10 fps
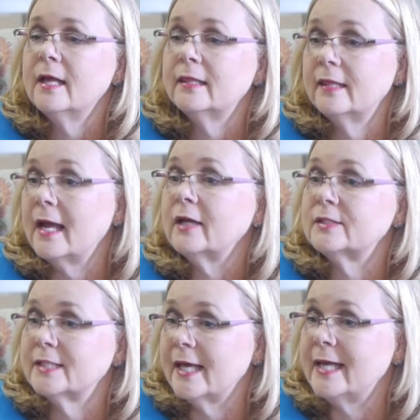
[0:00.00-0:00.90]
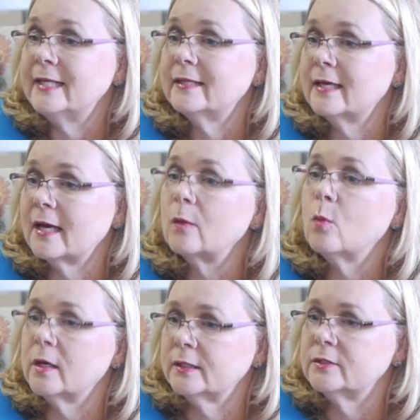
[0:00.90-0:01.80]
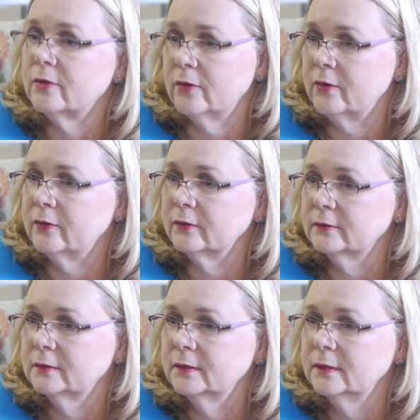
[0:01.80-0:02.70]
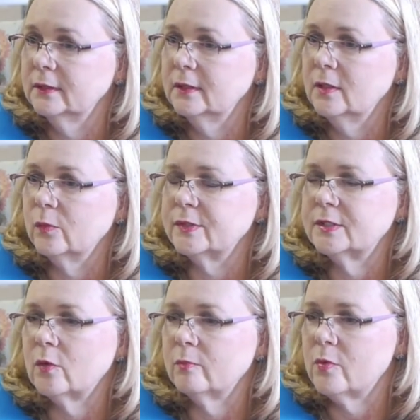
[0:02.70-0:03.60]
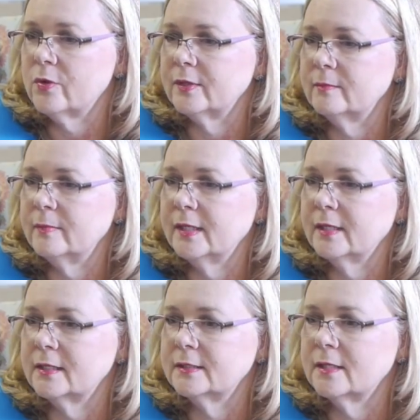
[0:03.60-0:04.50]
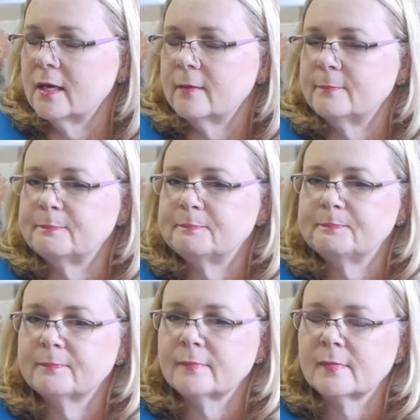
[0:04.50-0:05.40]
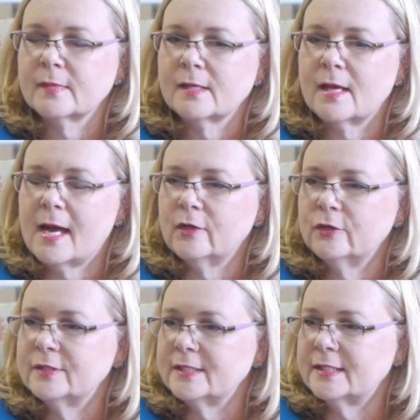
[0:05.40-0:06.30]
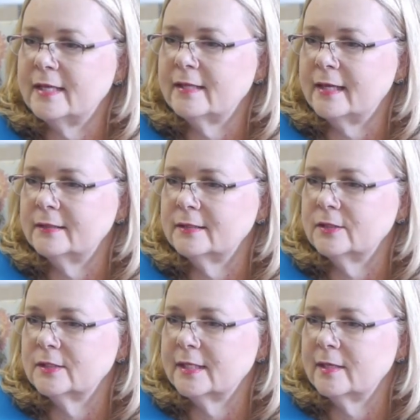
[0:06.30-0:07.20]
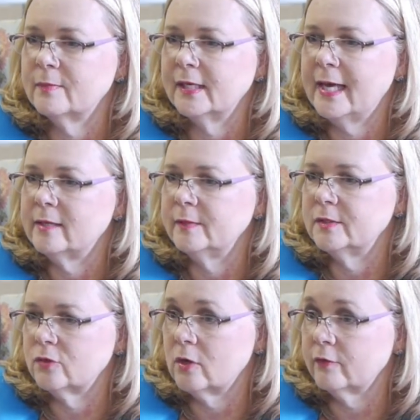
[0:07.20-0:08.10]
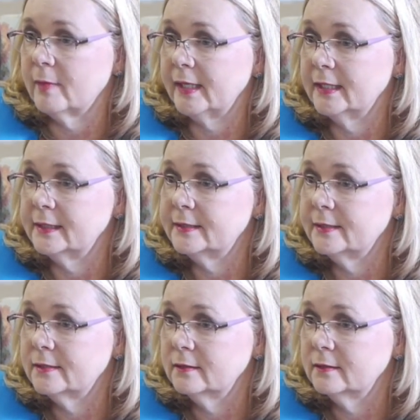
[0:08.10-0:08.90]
that I could say anything I wanted to her was so important, because I couldn't say that to just anybody. I had to be strong for my kids.